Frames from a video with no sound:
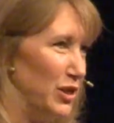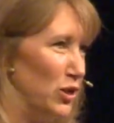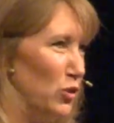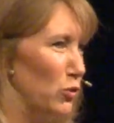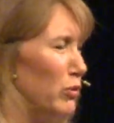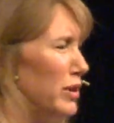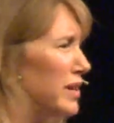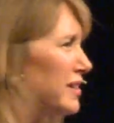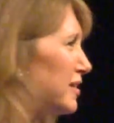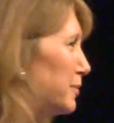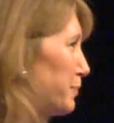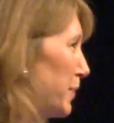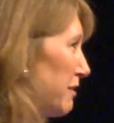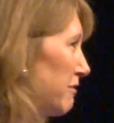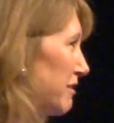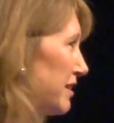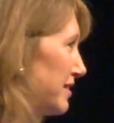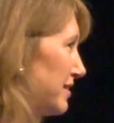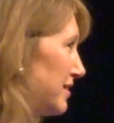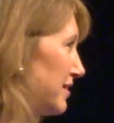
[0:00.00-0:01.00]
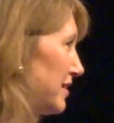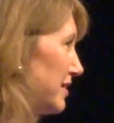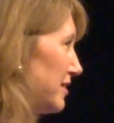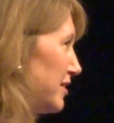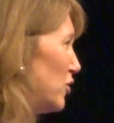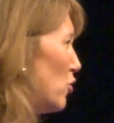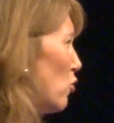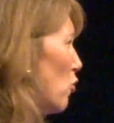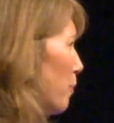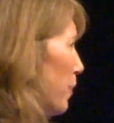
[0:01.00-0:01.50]
your
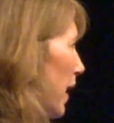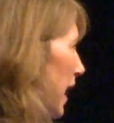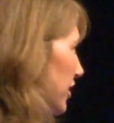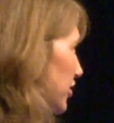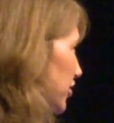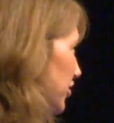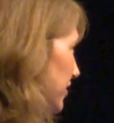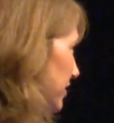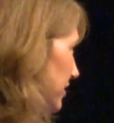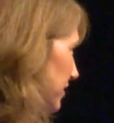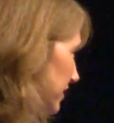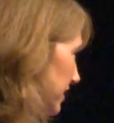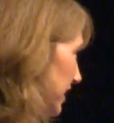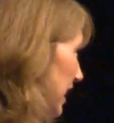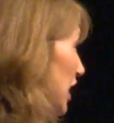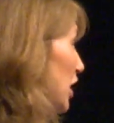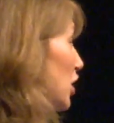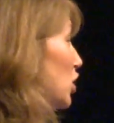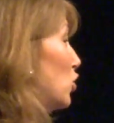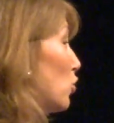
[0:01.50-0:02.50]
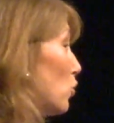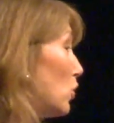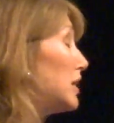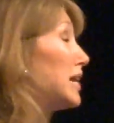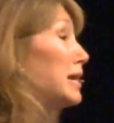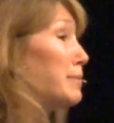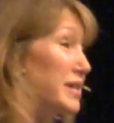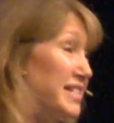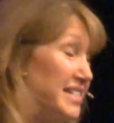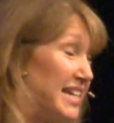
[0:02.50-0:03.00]
experiences, your passions, your
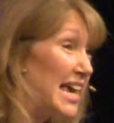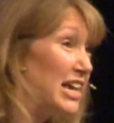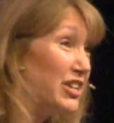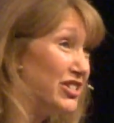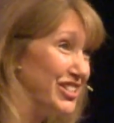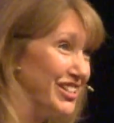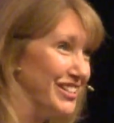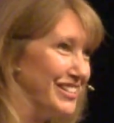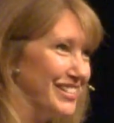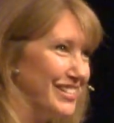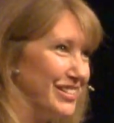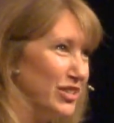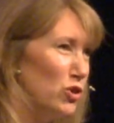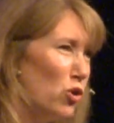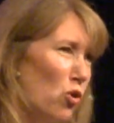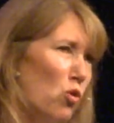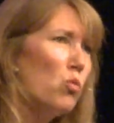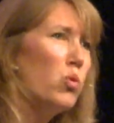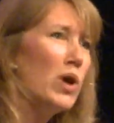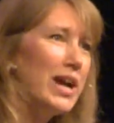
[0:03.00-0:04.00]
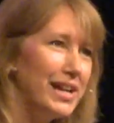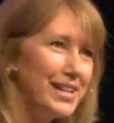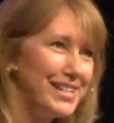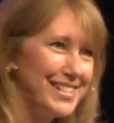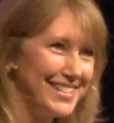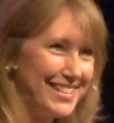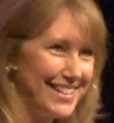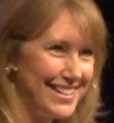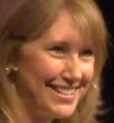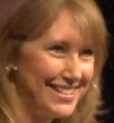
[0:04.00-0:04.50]
limitations, your
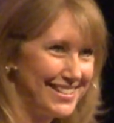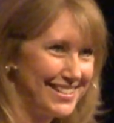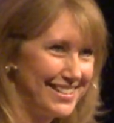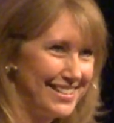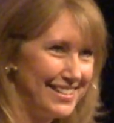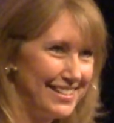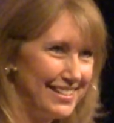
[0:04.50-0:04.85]
weaknesses.